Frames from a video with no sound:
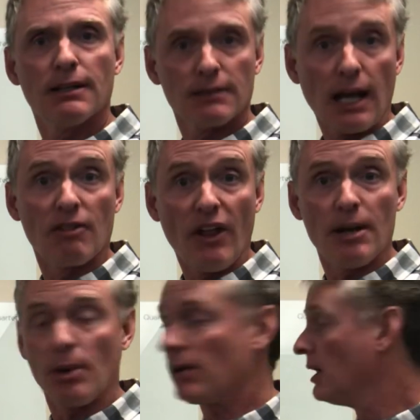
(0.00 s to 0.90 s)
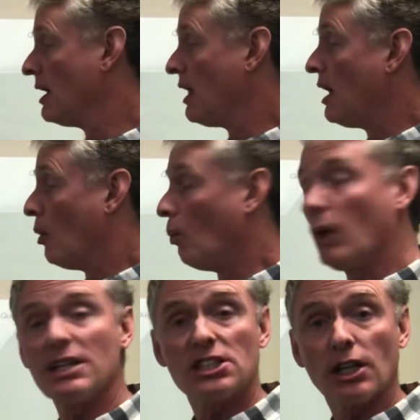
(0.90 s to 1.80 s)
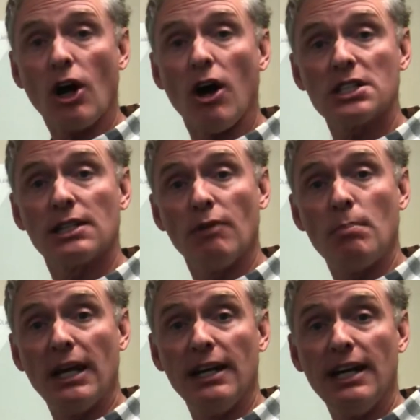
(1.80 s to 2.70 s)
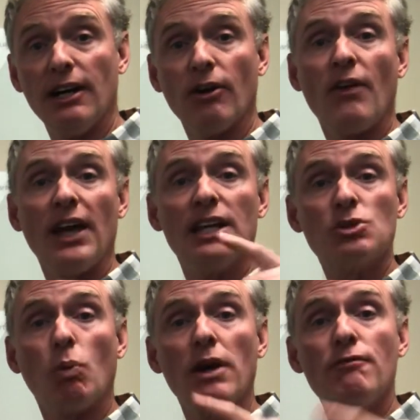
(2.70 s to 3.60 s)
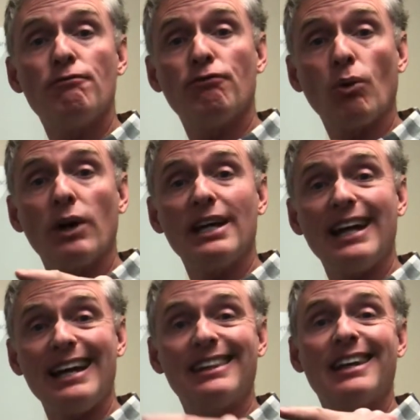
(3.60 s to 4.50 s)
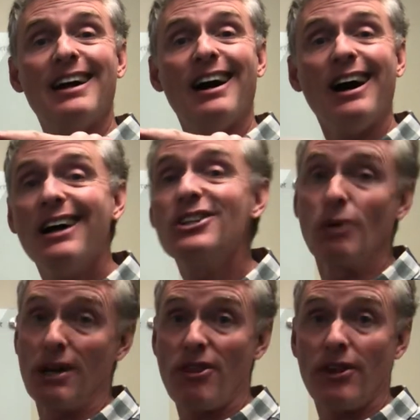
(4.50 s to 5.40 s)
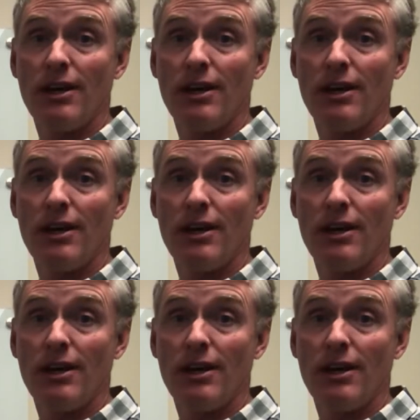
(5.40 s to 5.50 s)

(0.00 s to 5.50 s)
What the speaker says: labor. What is the cost of a pen here? It's 1/4800th